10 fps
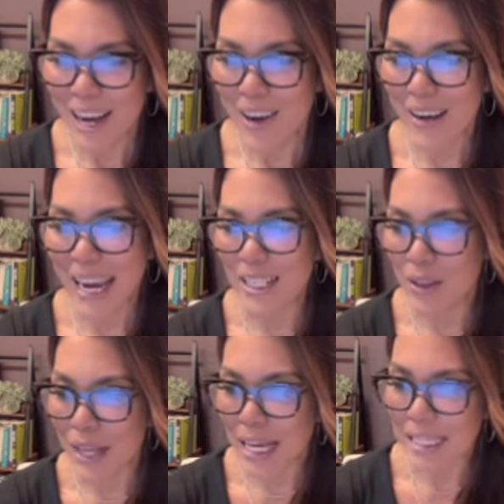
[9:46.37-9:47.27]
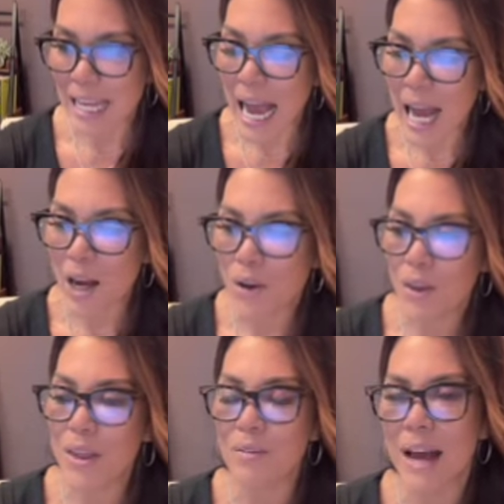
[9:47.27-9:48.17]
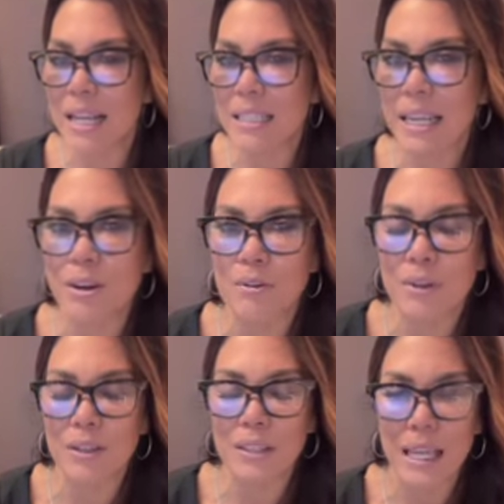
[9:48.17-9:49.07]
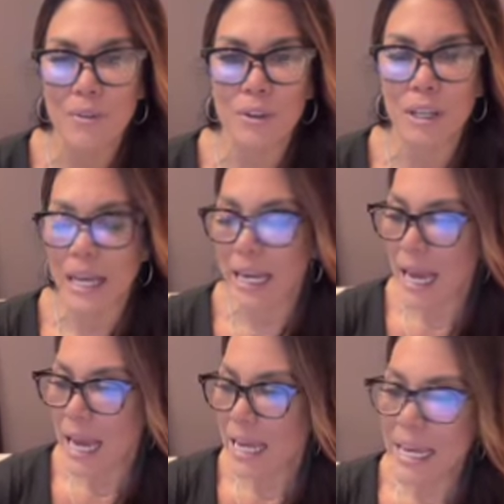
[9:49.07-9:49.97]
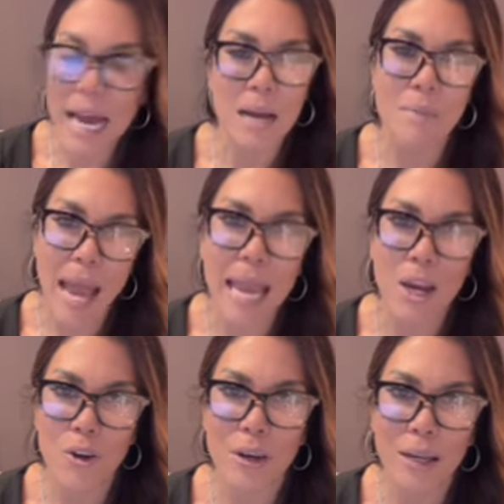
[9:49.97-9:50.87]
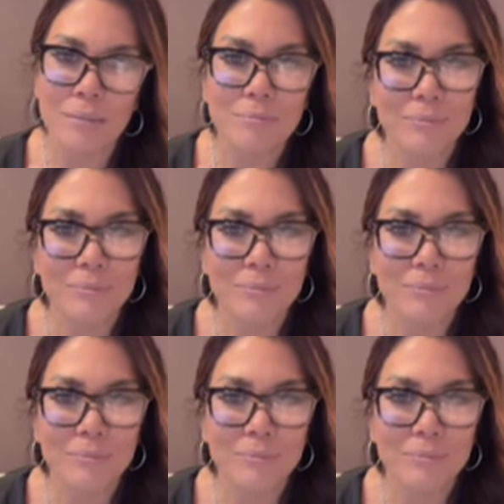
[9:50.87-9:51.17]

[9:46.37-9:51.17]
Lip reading: Okay, so that's how the vacillator feels. And they feel like, yeah, I'm angry.